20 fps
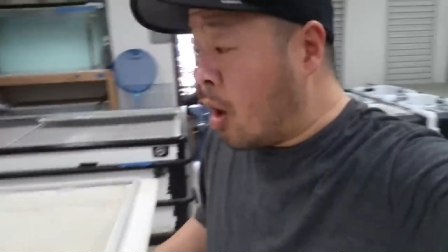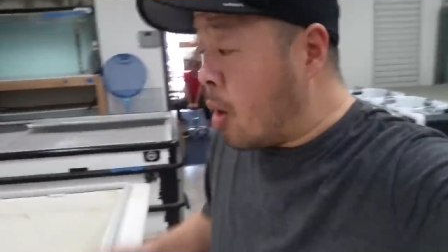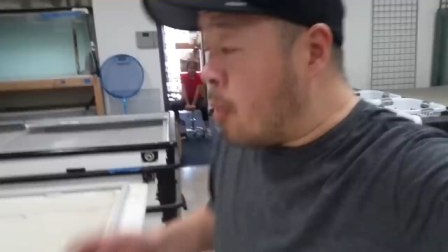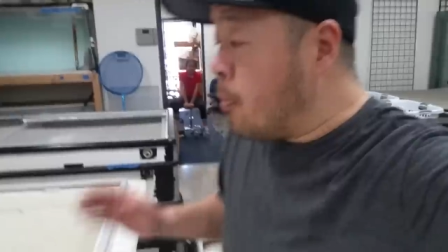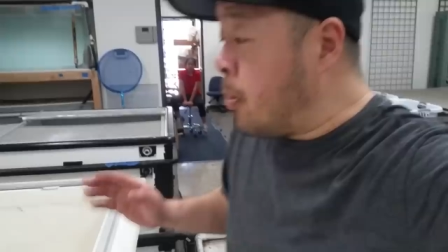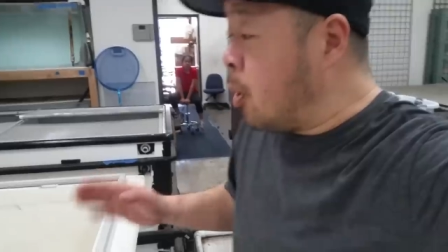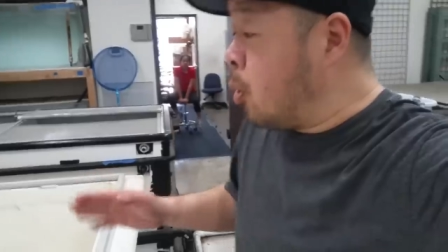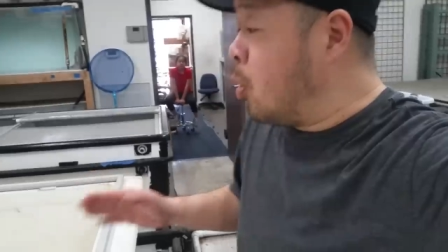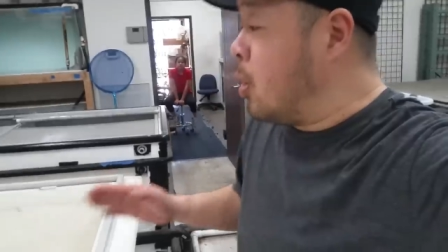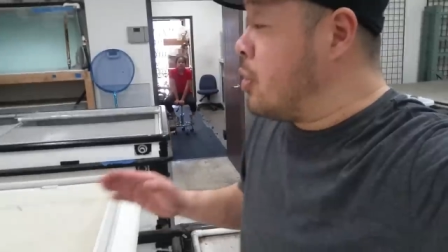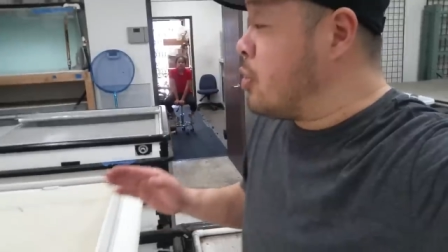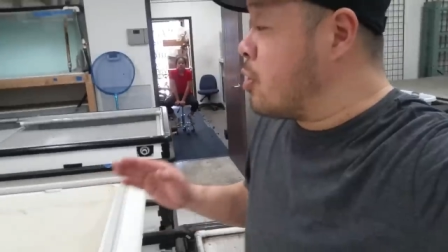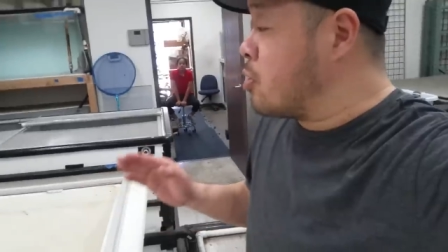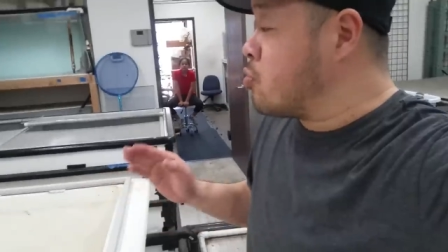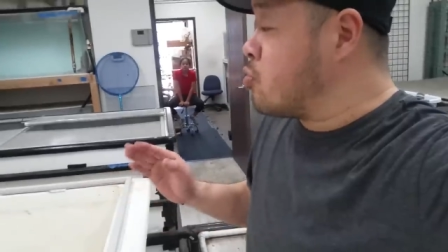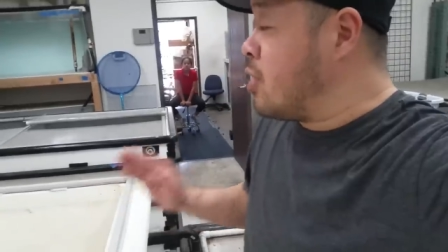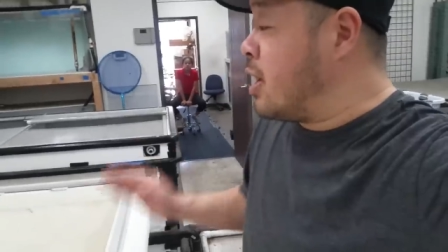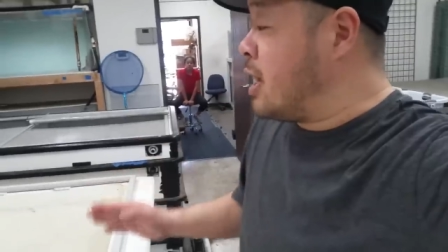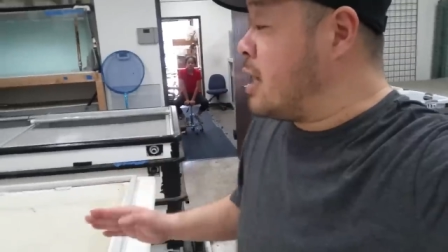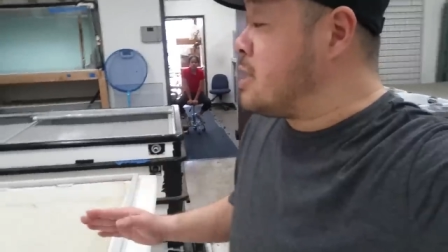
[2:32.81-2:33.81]
But when the
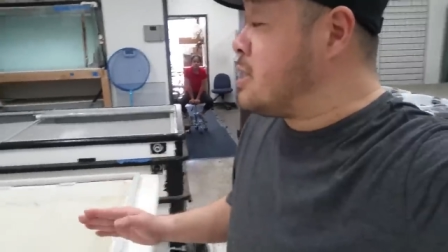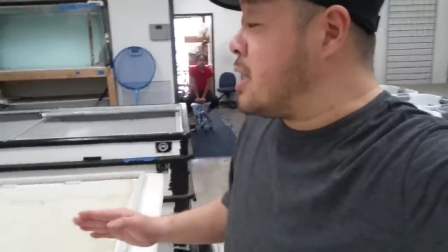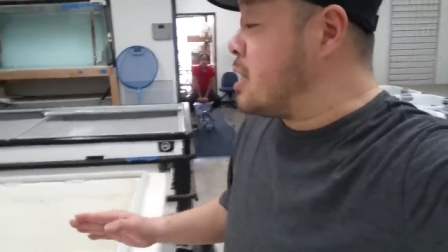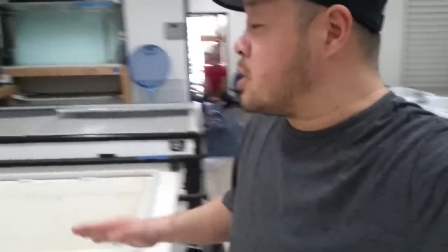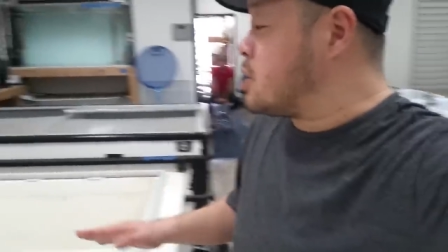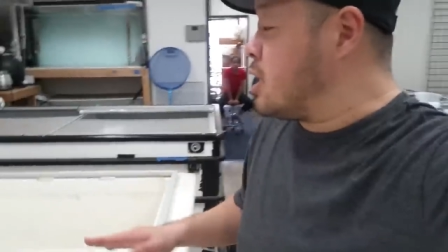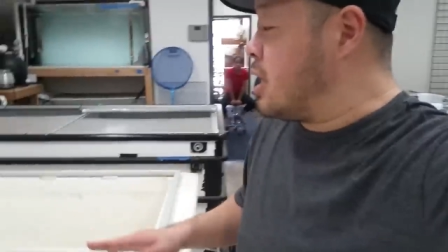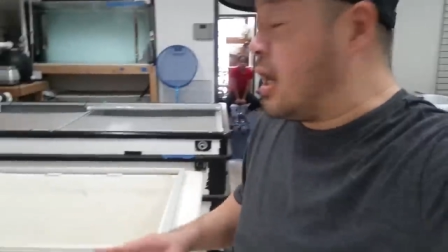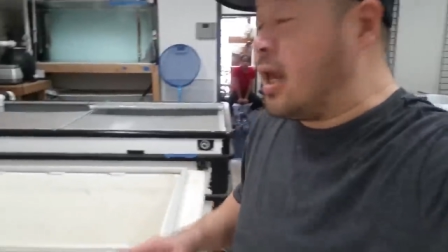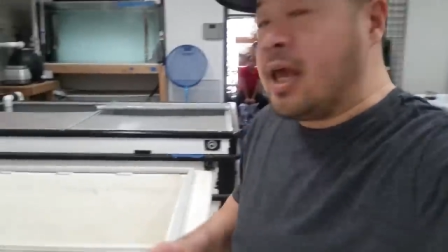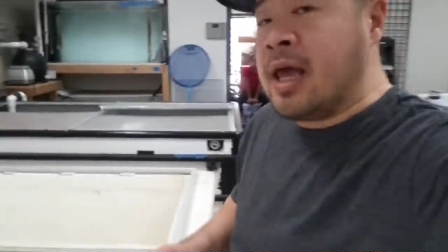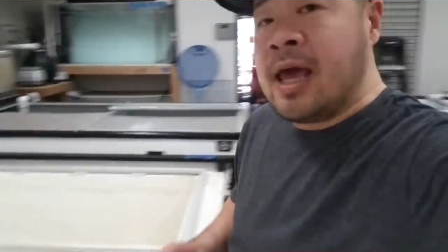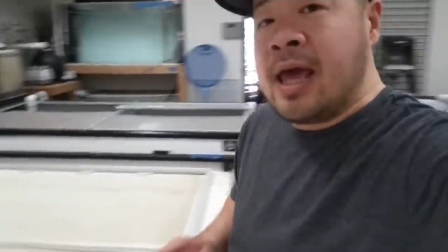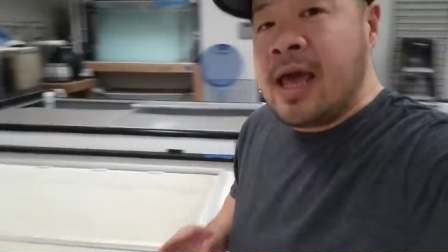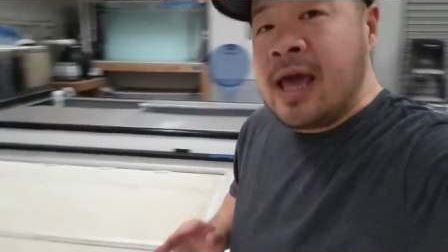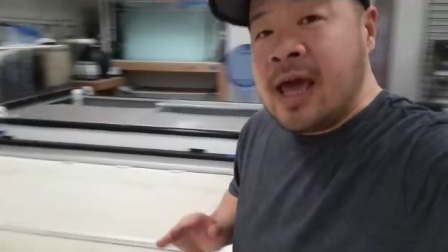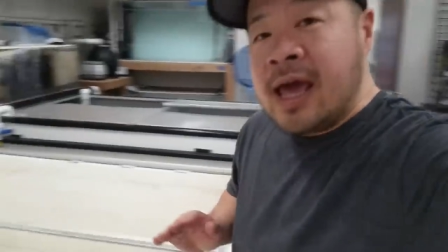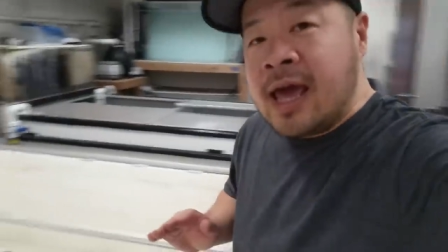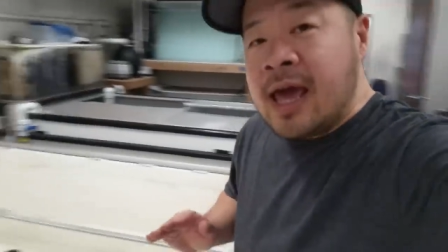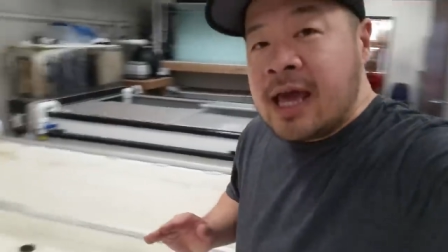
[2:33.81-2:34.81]
rays yesterday
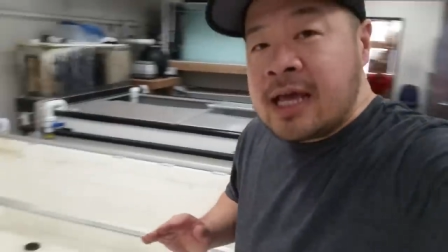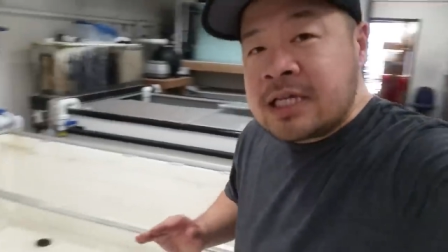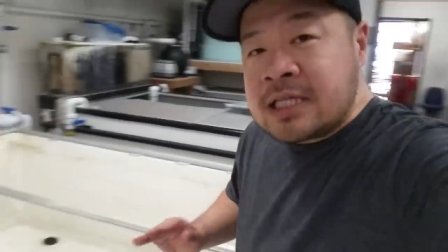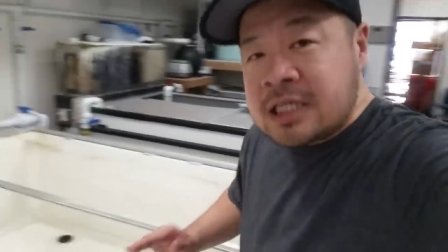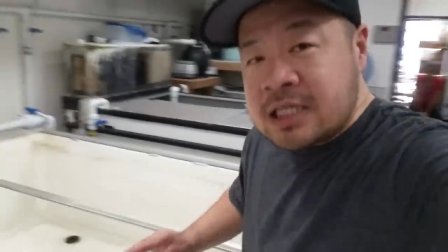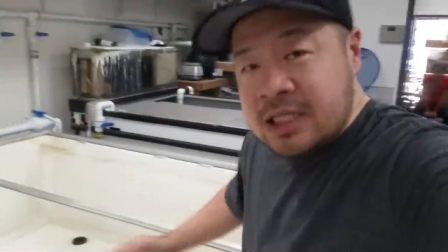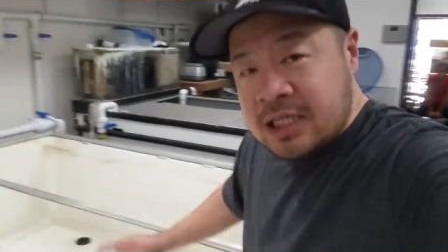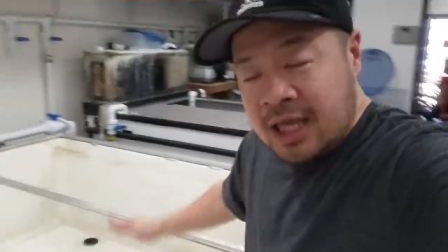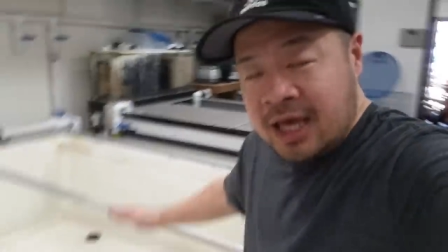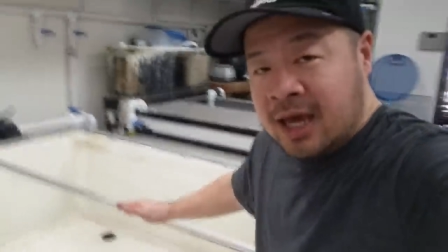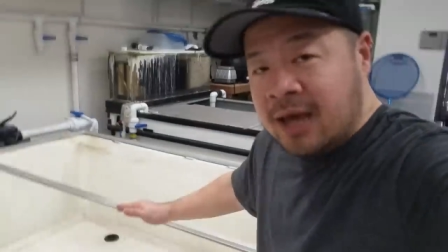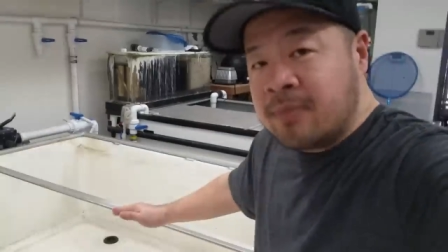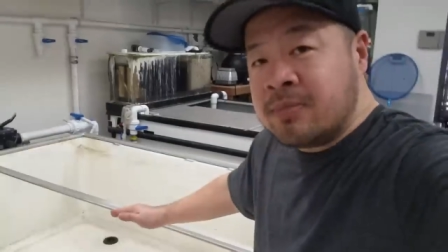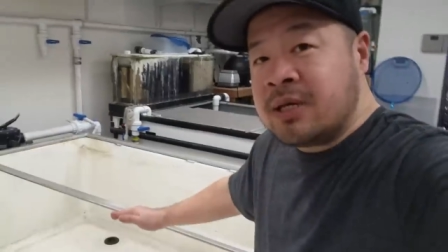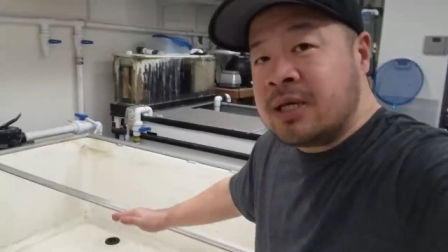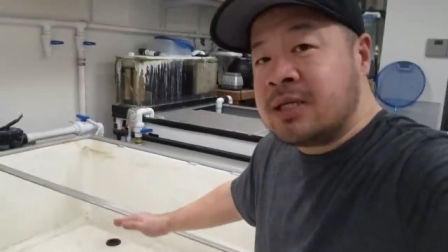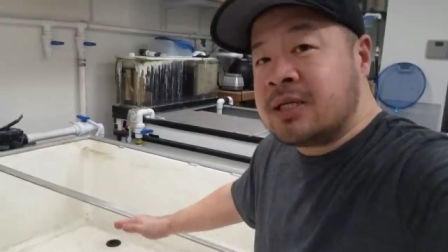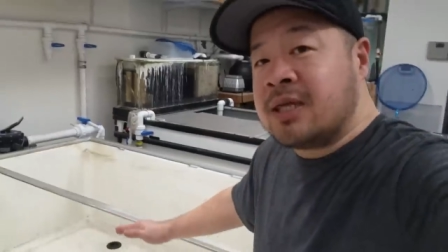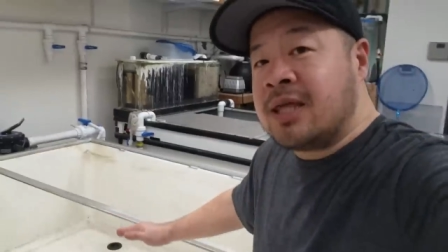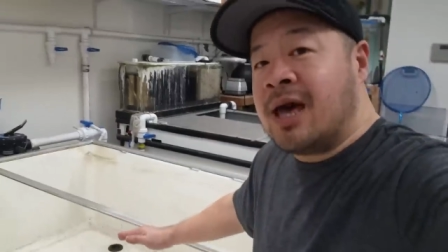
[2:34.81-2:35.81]
slammed
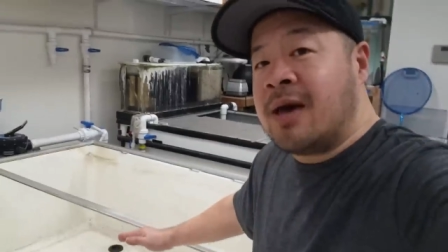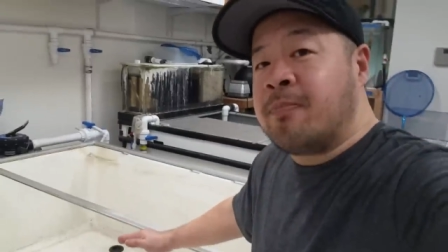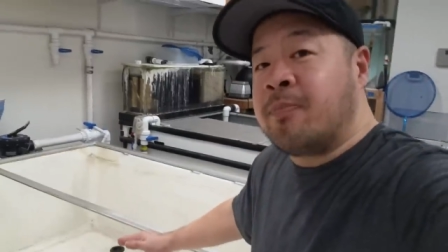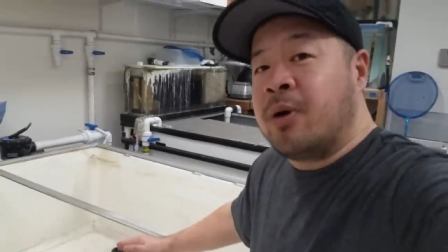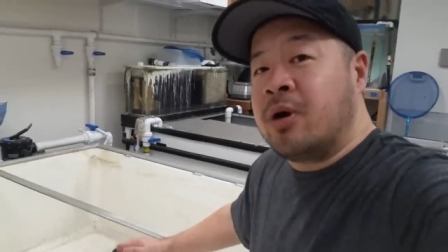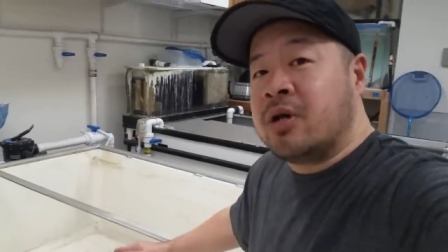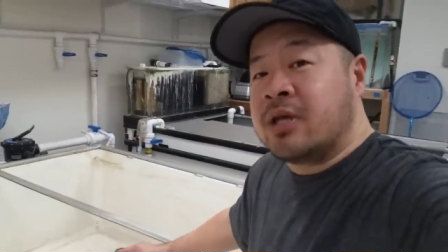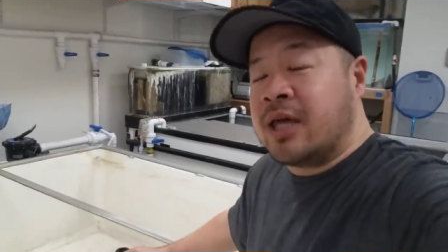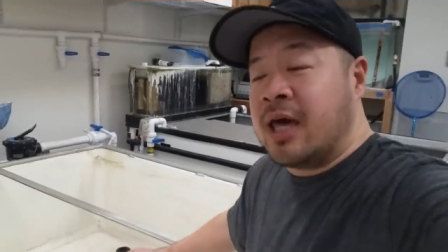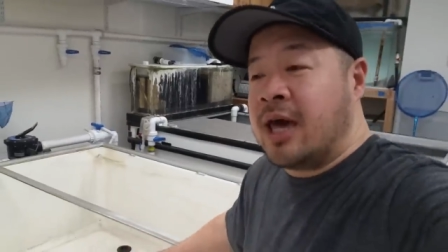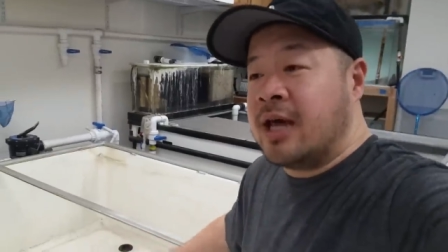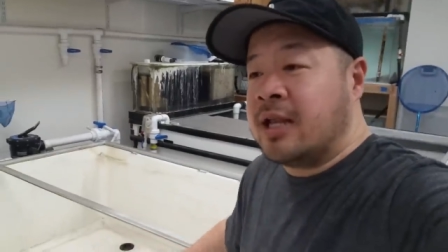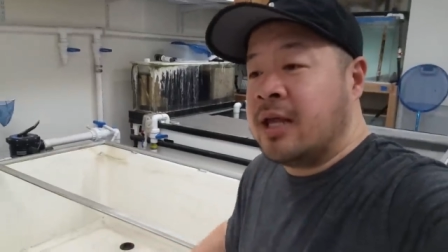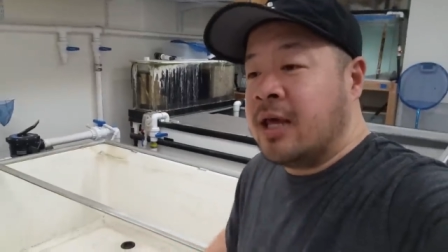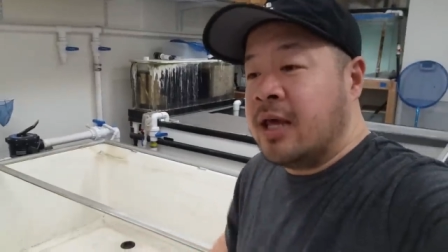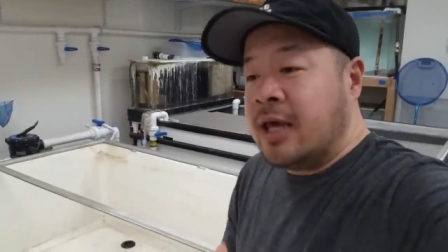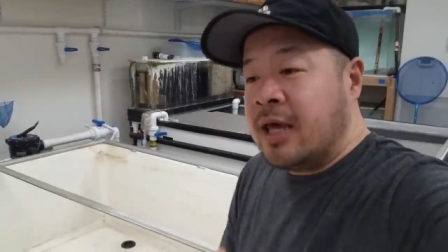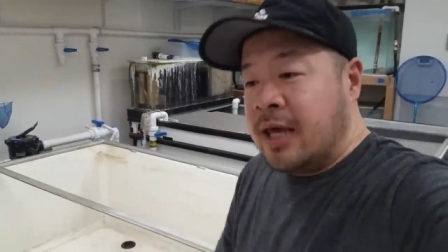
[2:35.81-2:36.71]
into that bulkhead,